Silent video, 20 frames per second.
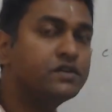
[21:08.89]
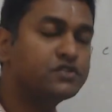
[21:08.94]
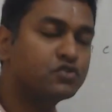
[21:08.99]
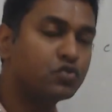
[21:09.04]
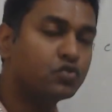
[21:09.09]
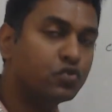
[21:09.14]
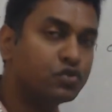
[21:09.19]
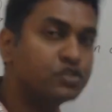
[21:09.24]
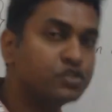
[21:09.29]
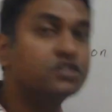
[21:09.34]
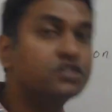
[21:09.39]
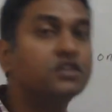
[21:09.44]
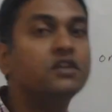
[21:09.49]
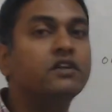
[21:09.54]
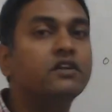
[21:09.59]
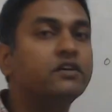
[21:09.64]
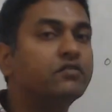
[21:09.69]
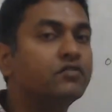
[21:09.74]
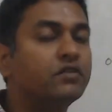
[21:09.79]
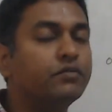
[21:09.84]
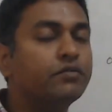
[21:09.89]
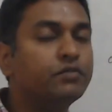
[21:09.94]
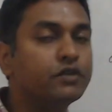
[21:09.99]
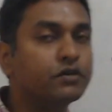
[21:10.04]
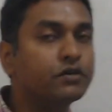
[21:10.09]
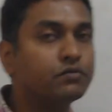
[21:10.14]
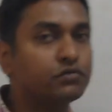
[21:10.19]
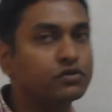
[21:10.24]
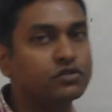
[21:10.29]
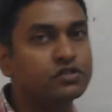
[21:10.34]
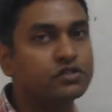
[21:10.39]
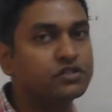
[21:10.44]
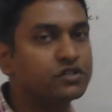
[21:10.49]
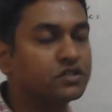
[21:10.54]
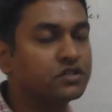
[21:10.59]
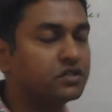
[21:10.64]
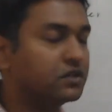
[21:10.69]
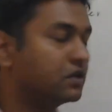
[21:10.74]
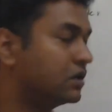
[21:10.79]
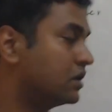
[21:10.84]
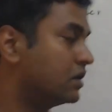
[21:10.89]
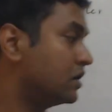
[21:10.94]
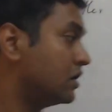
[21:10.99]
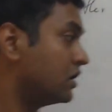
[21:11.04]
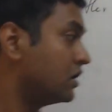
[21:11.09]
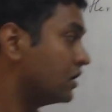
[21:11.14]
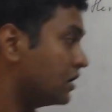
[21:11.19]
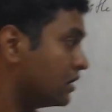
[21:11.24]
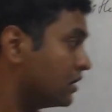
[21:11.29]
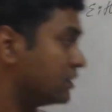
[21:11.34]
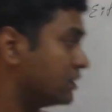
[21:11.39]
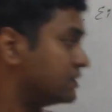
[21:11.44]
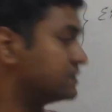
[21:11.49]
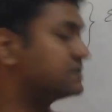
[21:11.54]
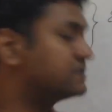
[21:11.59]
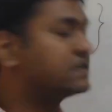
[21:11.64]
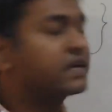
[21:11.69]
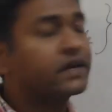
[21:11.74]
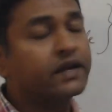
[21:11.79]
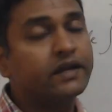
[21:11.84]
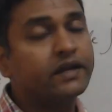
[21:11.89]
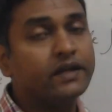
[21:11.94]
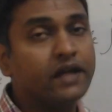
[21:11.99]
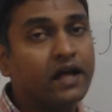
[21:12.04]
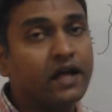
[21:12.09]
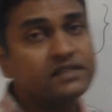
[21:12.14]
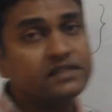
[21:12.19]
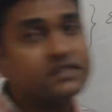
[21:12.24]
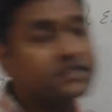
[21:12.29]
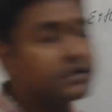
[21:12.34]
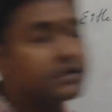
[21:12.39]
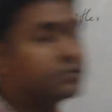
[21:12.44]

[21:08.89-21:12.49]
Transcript: original equilibrium position. Second, unstable